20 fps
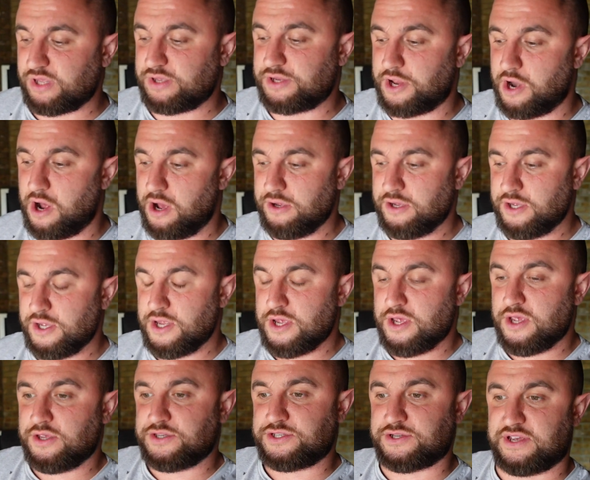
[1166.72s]
You know,
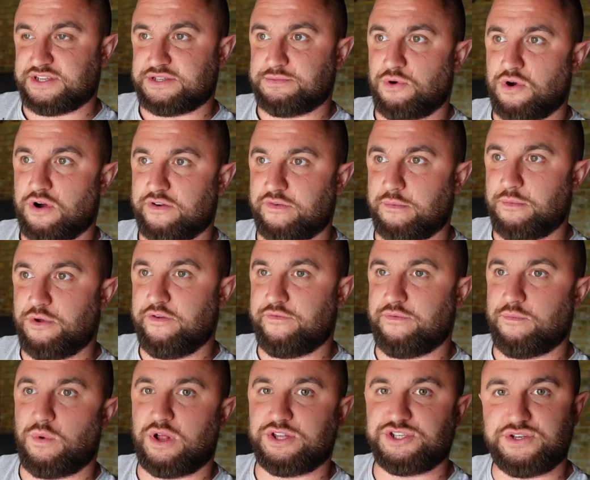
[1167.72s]
so it's more of a
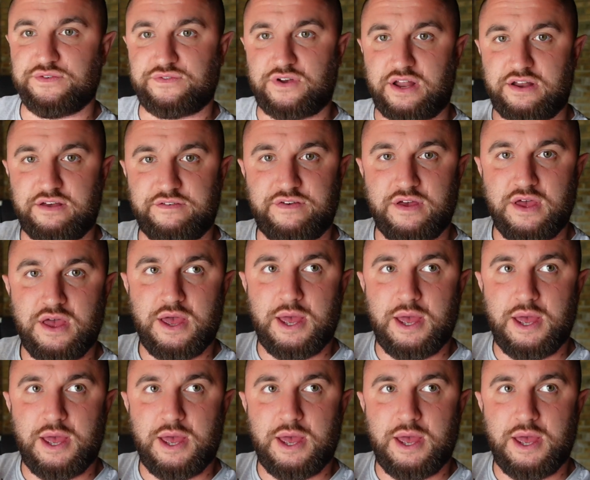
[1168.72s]
movement once you've kind of